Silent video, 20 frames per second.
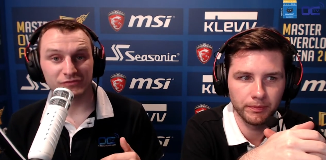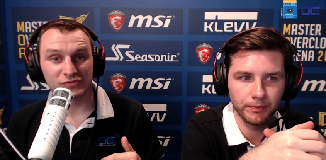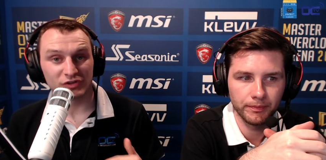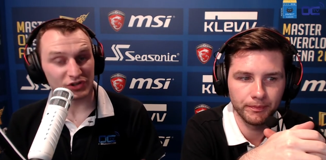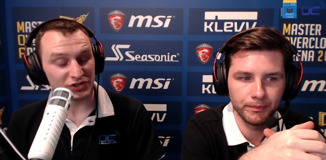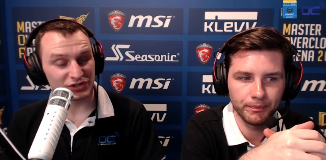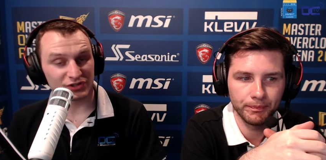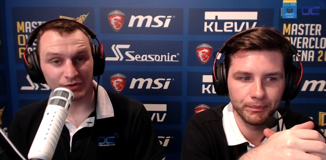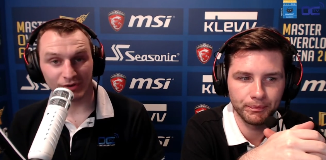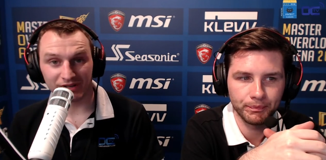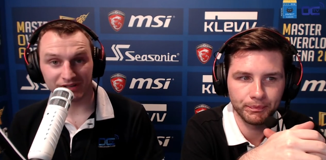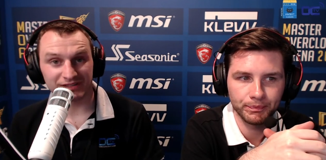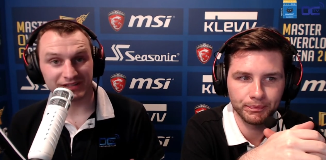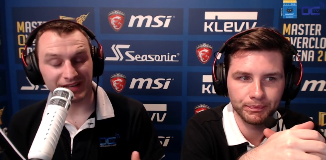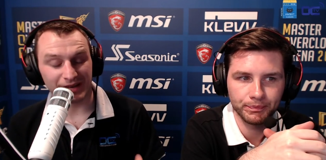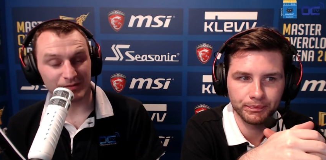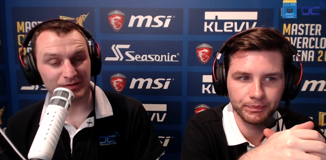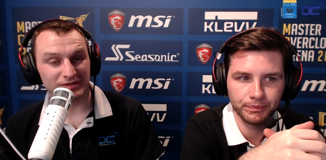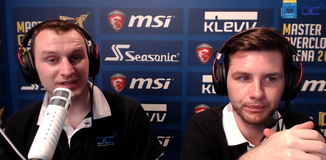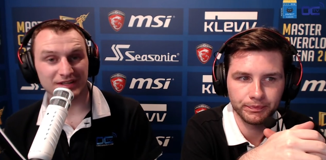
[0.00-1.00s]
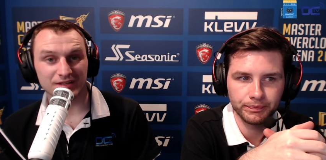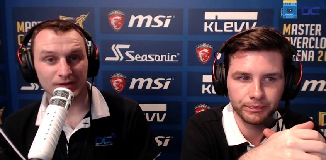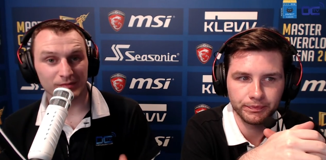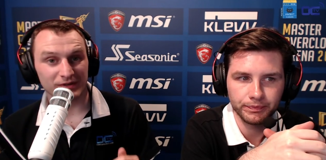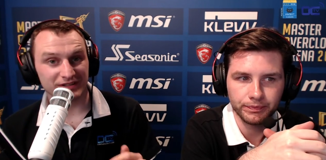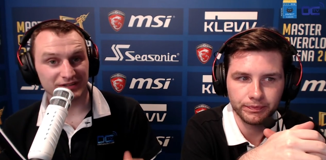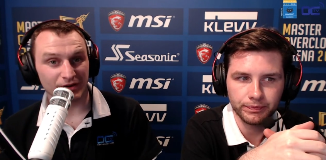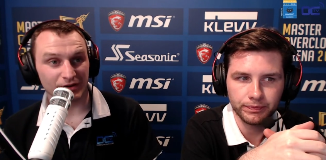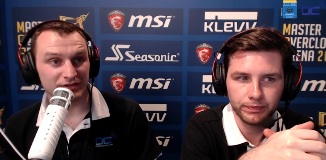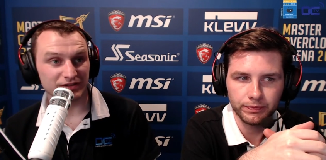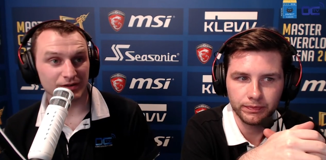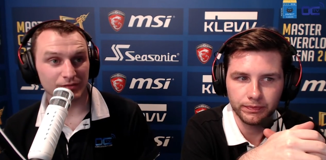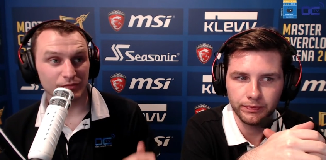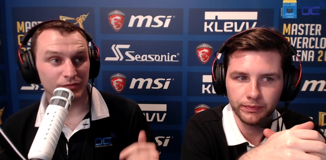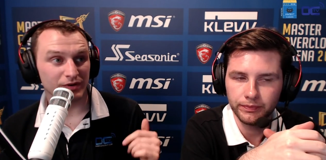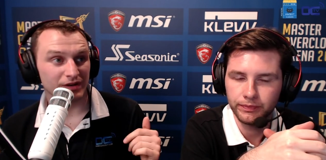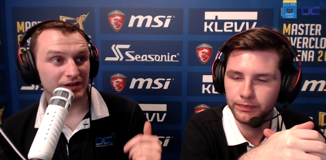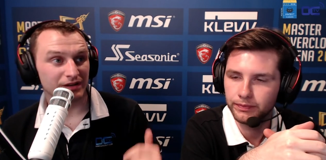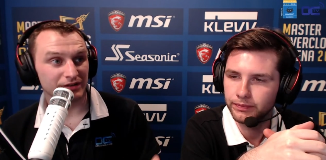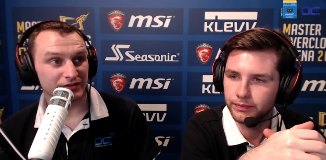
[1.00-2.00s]
Speaker 1: just do it. The Gamers Assembly is
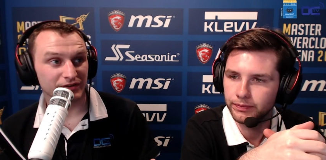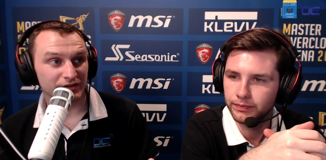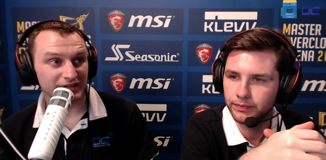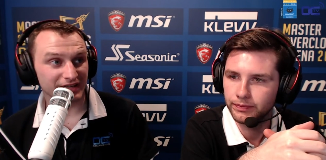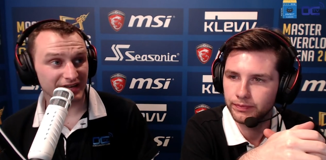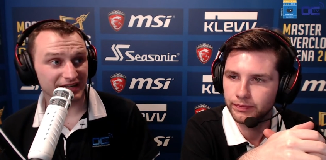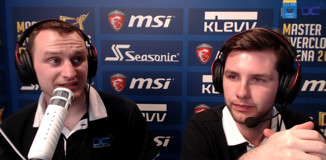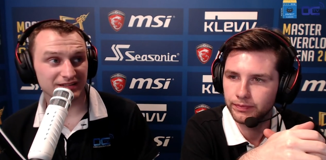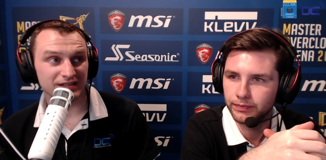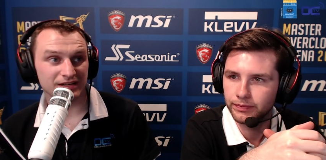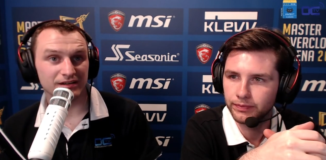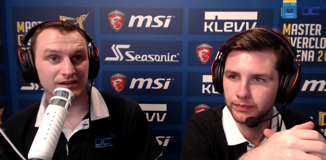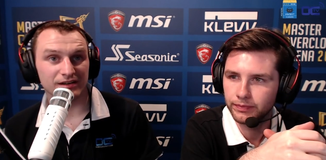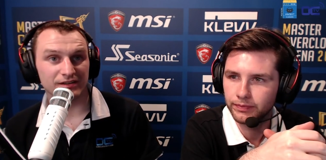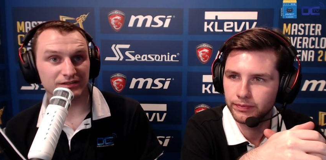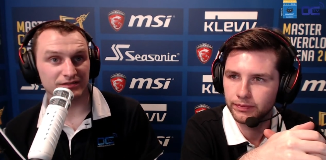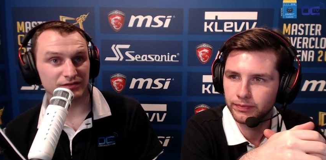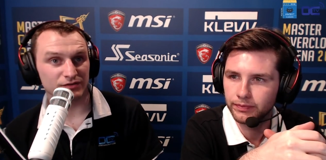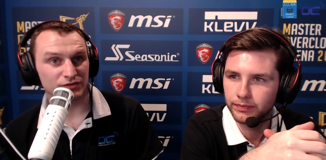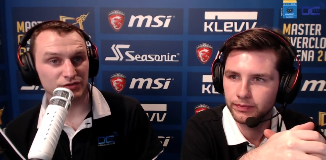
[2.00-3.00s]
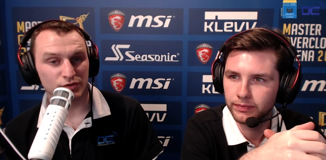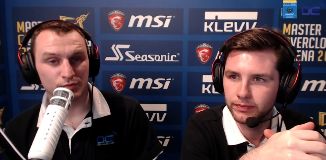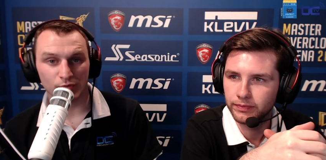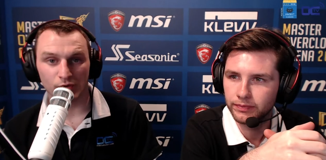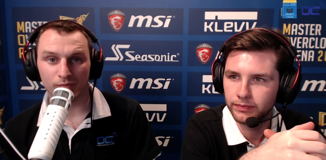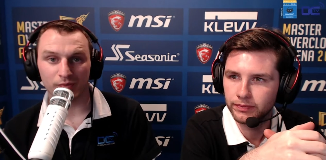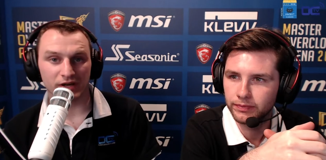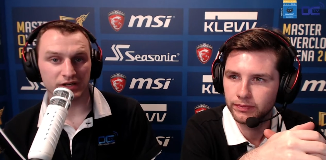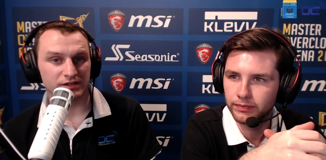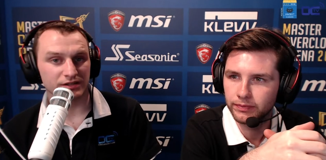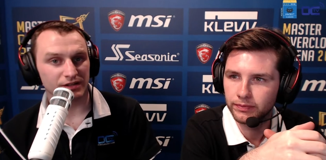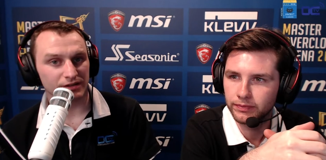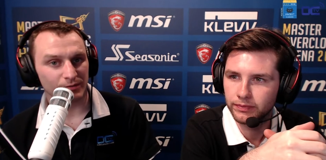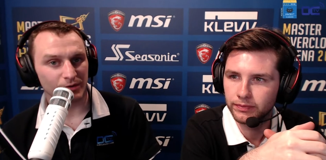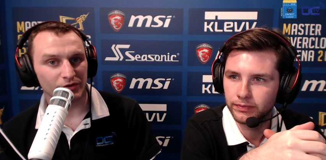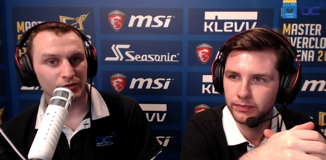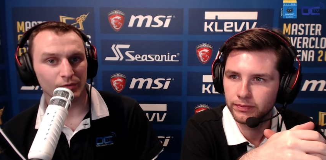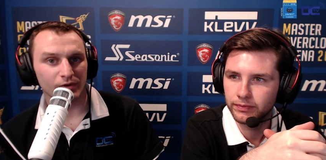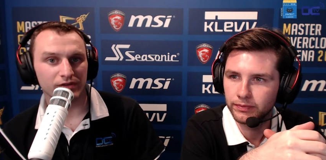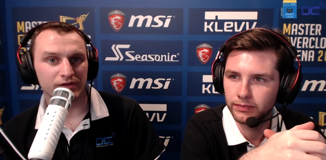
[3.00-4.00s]
awesome. The guys here are super passionate
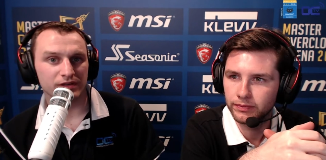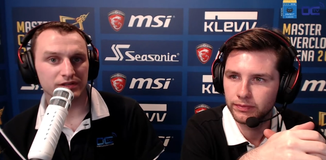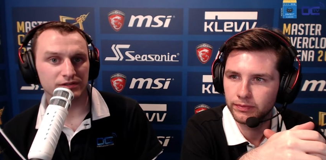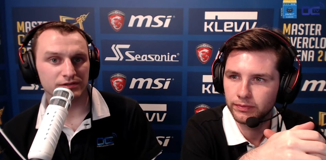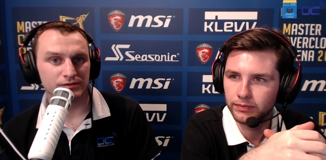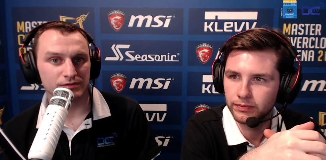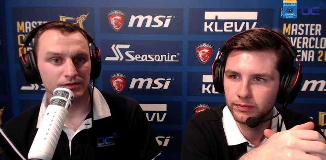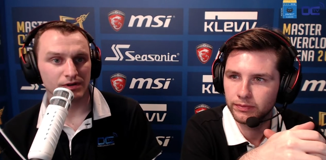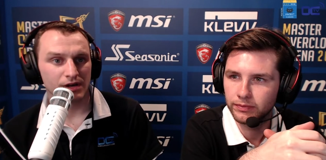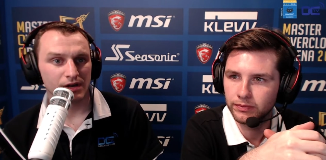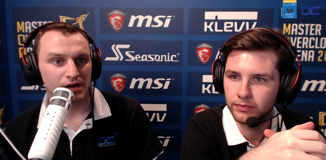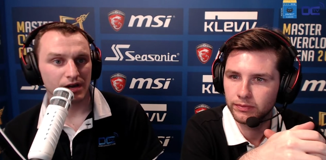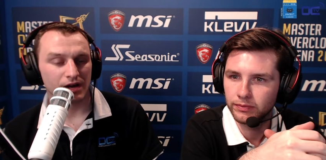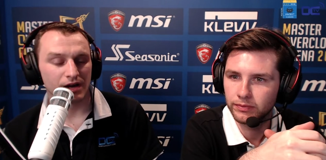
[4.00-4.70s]
about what they do.